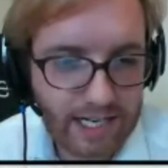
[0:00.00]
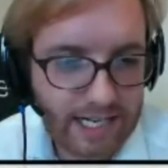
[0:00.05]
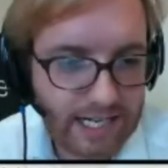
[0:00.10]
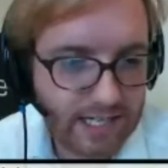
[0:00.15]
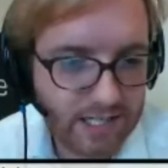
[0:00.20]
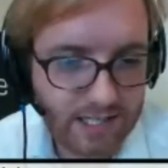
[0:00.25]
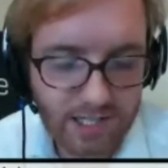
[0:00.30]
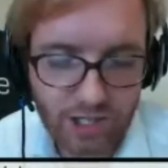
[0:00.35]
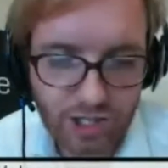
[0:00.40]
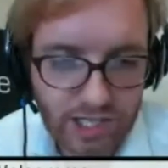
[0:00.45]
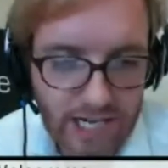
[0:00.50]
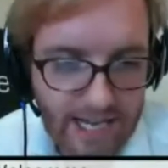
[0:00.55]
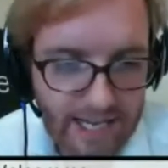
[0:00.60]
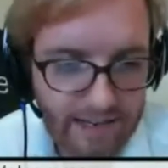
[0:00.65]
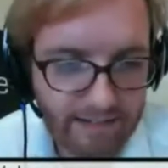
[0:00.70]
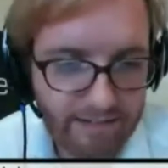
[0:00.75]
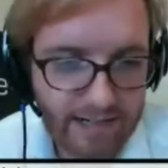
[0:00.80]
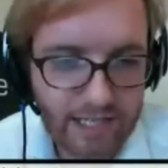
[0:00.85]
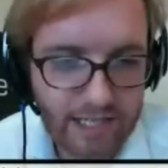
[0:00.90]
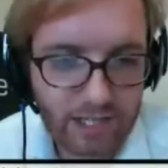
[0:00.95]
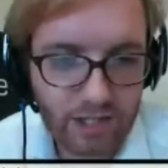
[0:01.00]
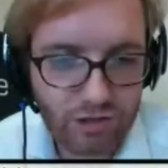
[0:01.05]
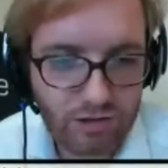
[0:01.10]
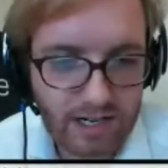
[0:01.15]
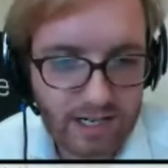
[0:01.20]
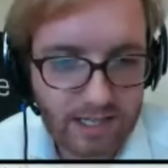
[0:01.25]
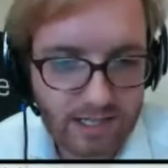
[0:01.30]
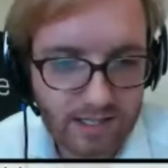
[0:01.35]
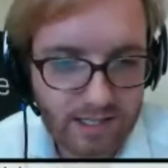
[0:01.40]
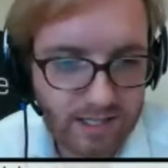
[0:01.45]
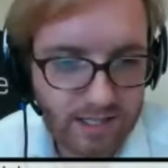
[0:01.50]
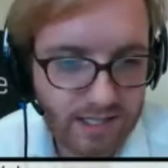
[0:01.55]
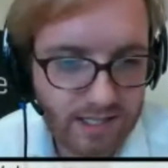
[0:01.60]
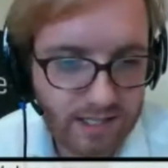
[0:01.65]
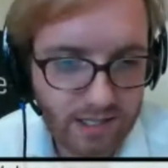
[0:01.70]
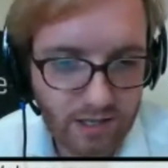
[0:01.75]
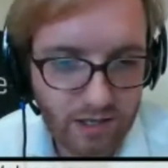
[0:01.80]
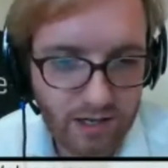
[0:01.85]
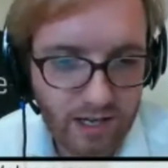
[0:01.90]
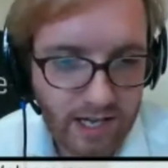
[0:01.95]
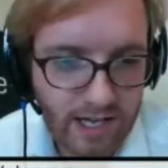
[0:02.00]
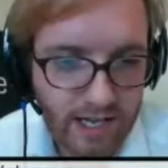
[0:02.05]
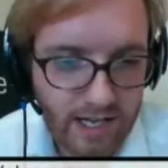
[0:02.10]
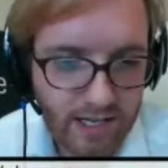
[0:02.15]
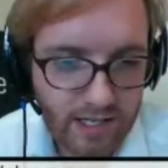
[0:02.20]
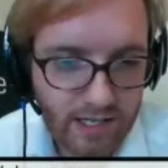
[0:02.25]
and that's to share their interests, to